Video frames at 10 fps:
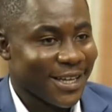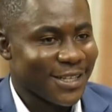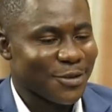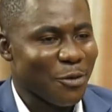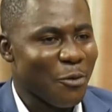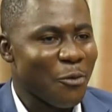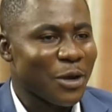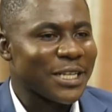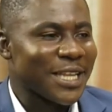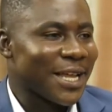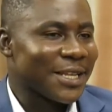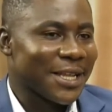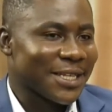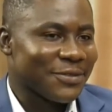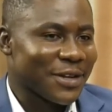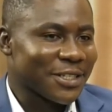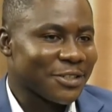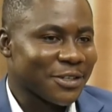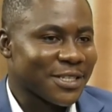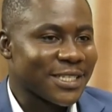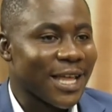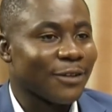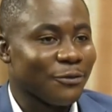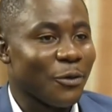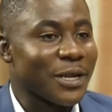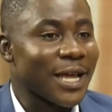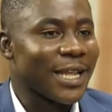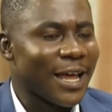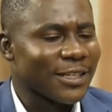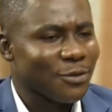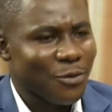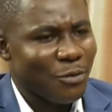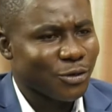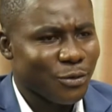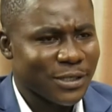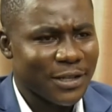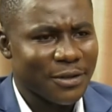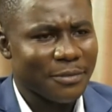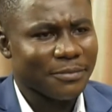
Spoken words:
So what then does financial literacy stand for in their lives? What would you want to say to them?